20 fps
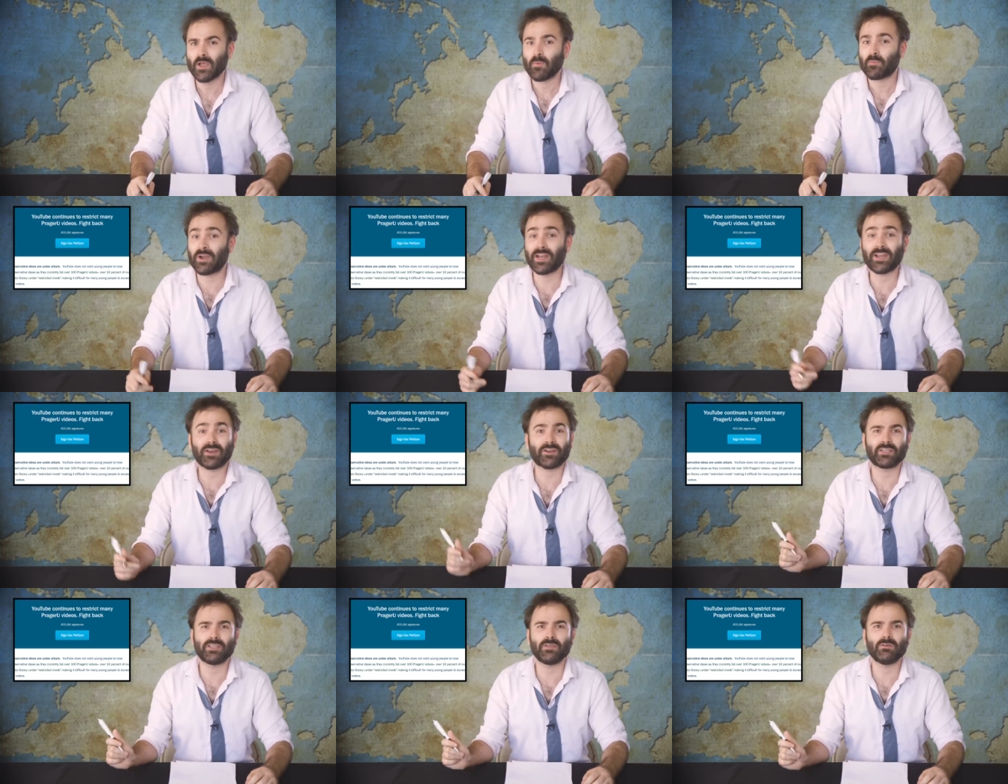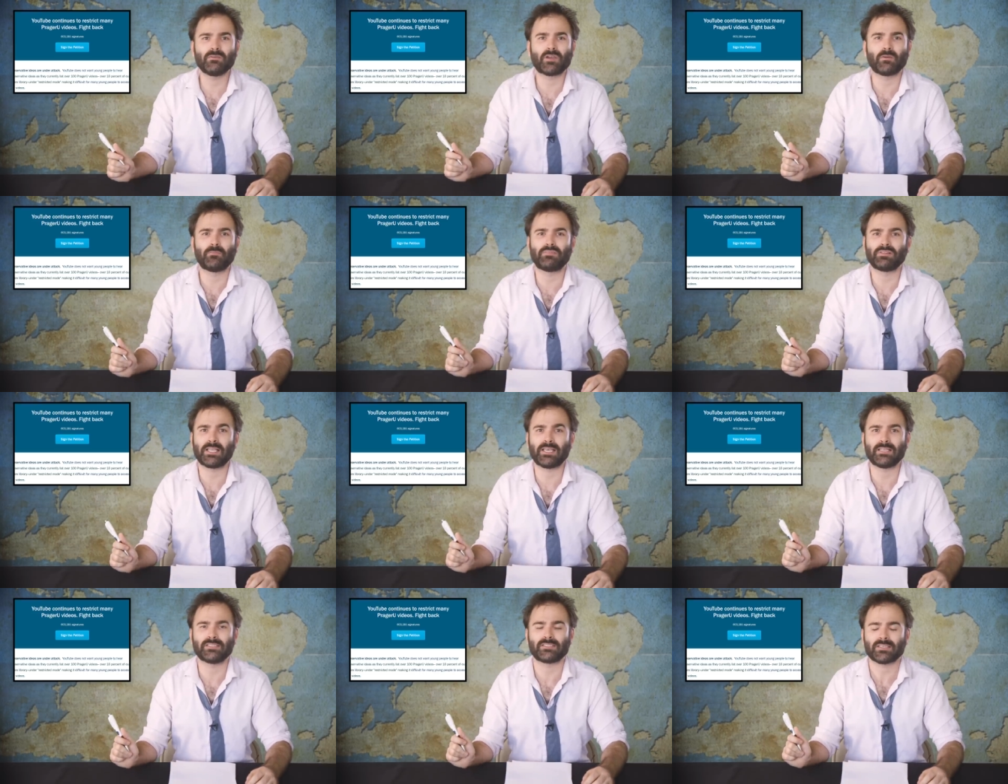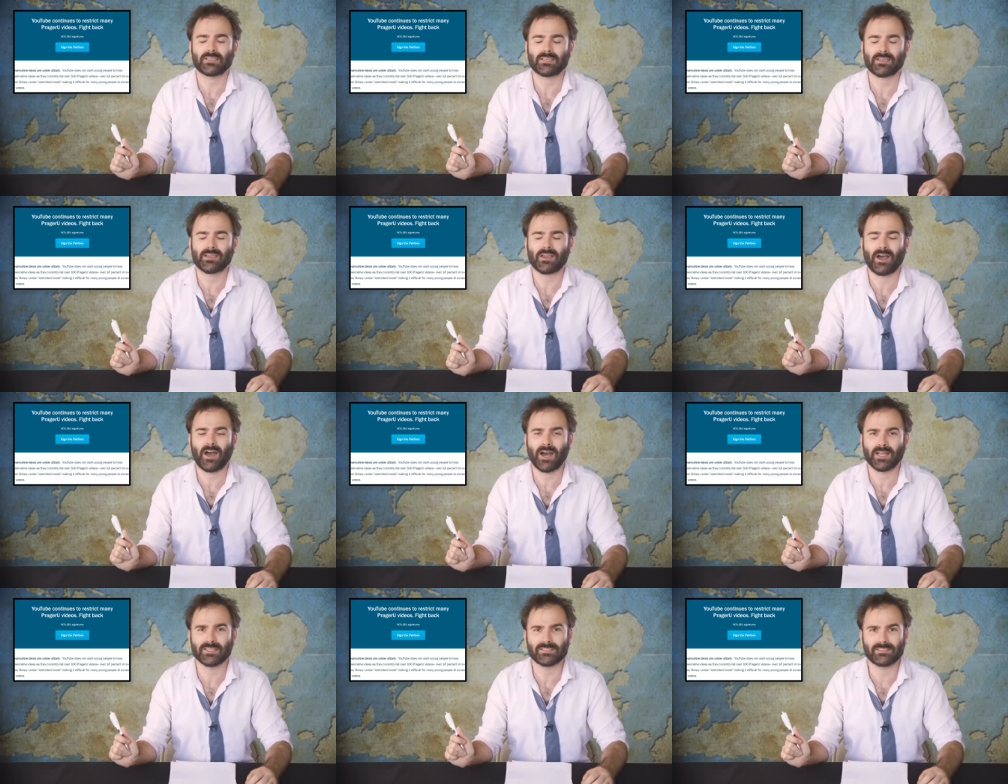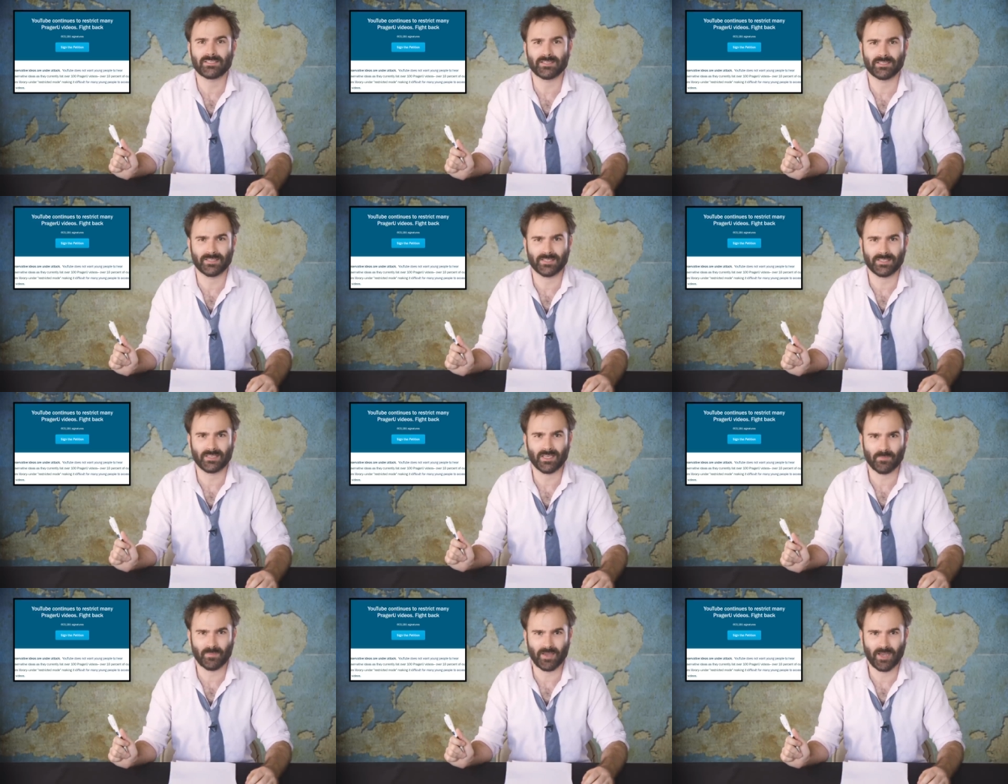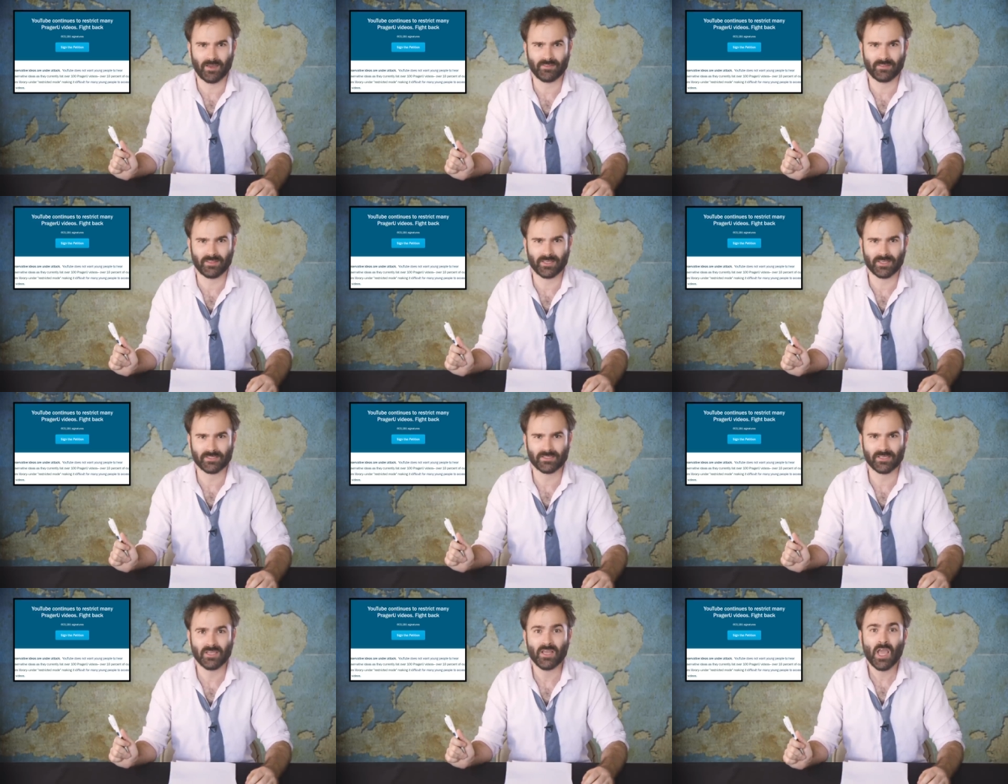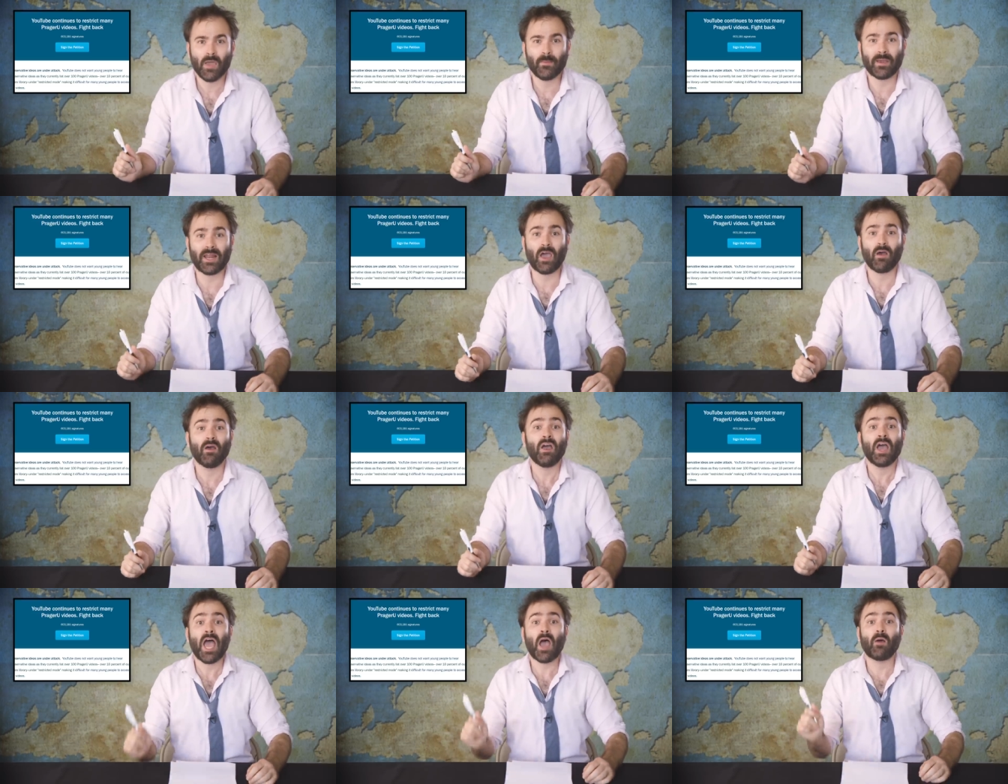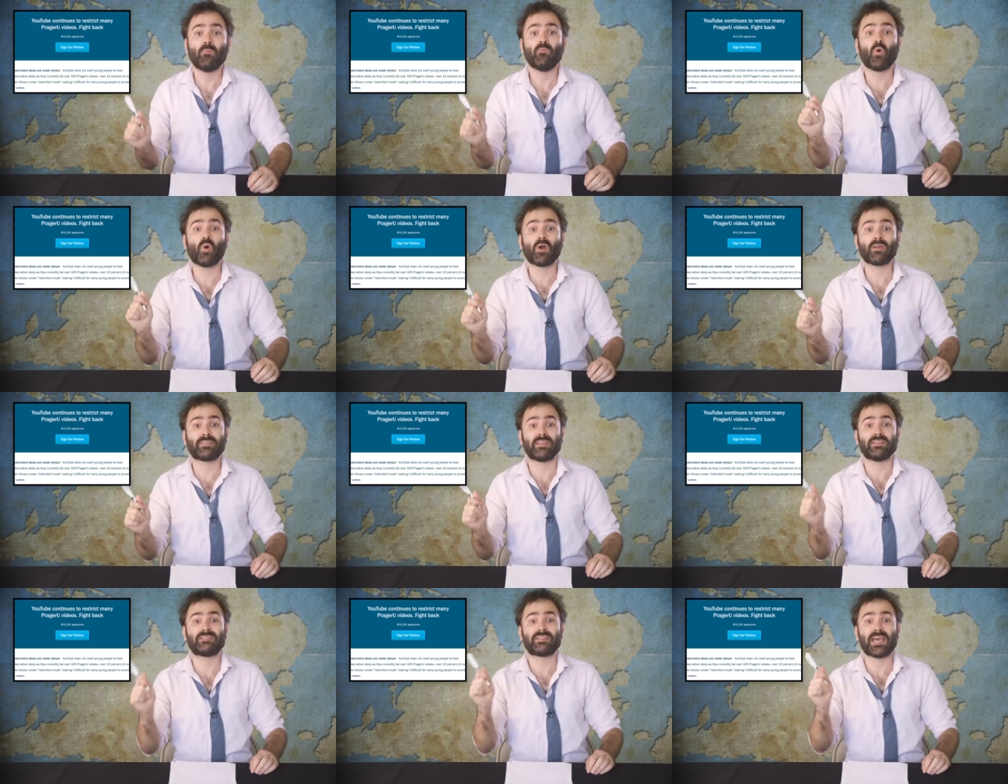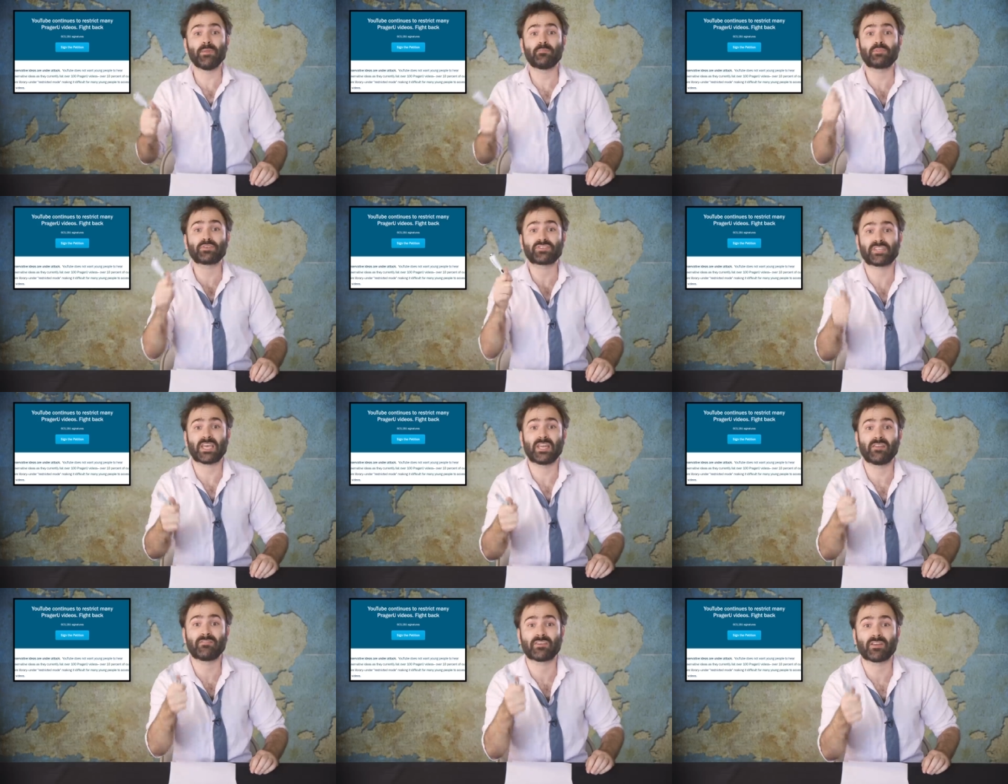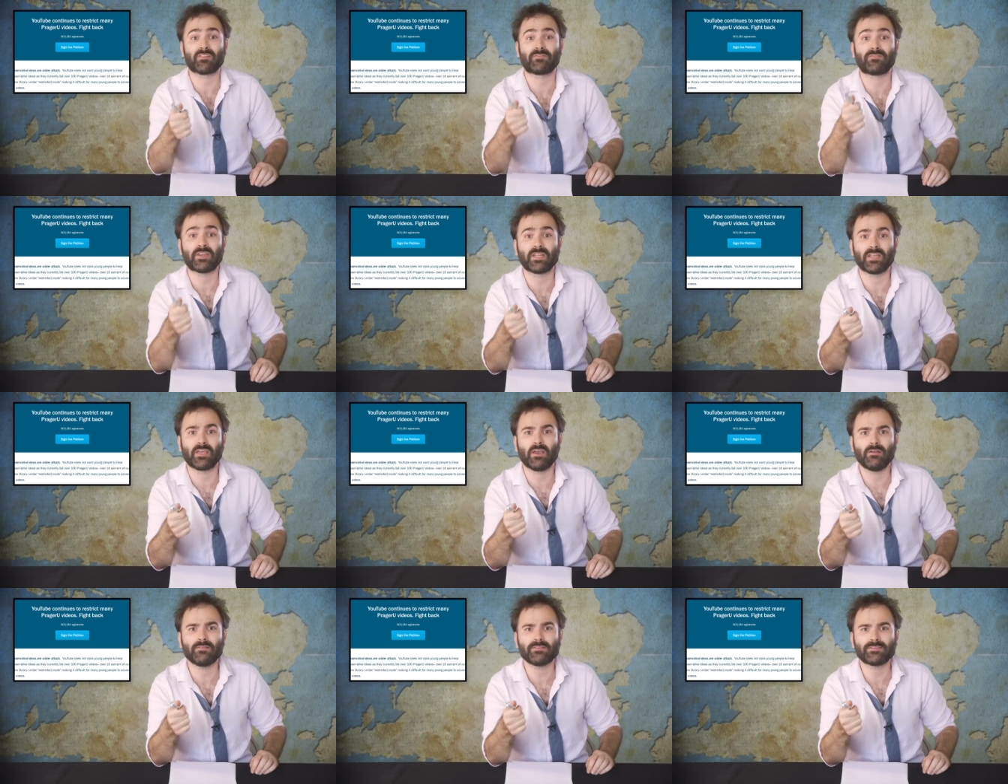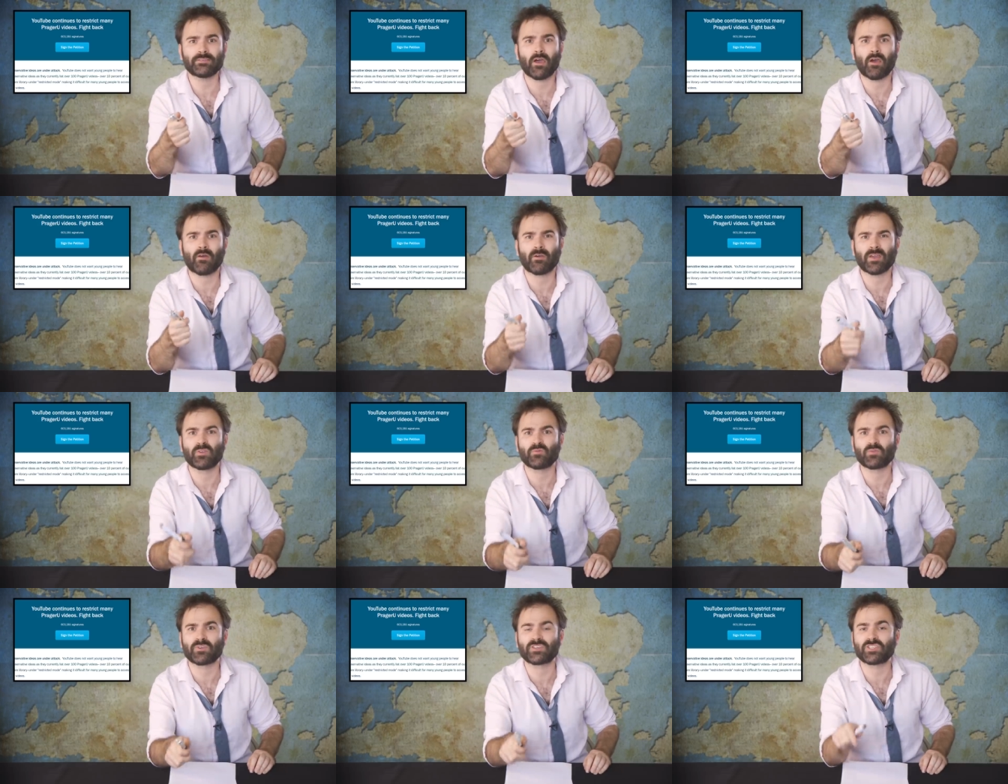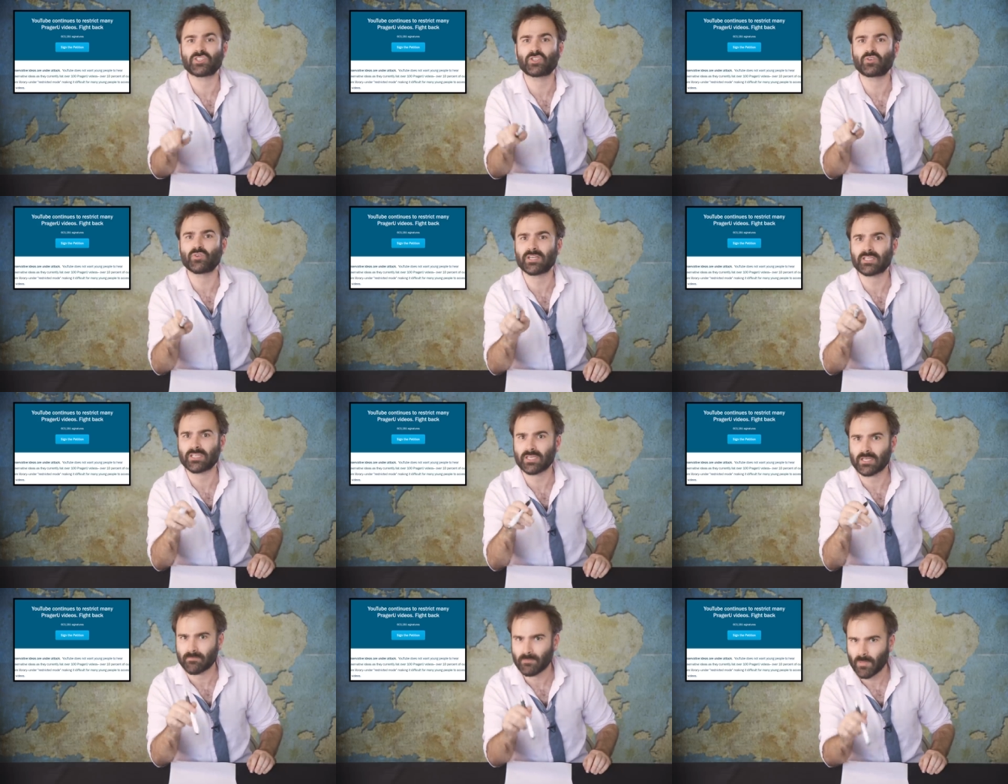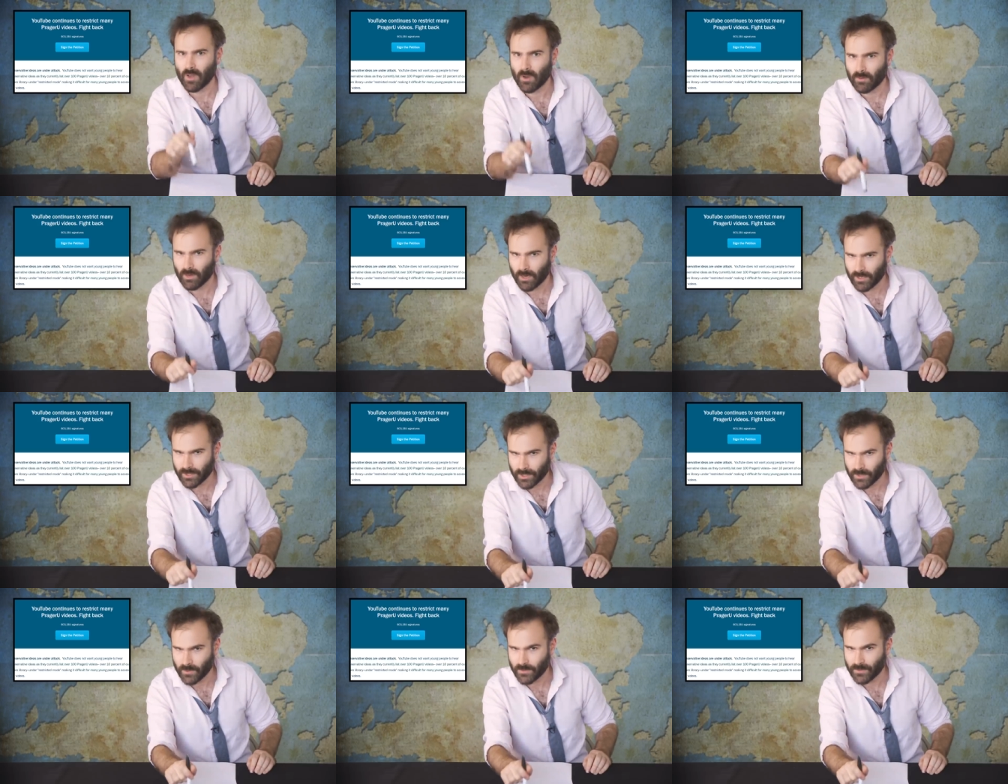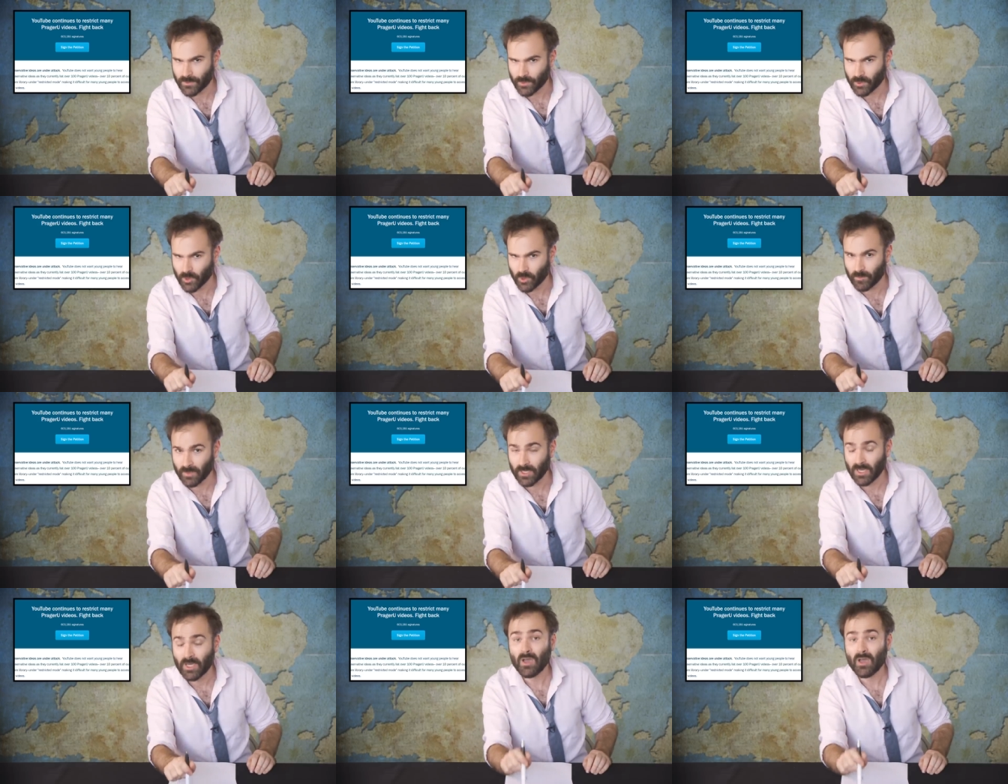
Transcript: PragerU complains constantly about this, about how, how more than ten percent of their videos are in restricted mode on YouTube,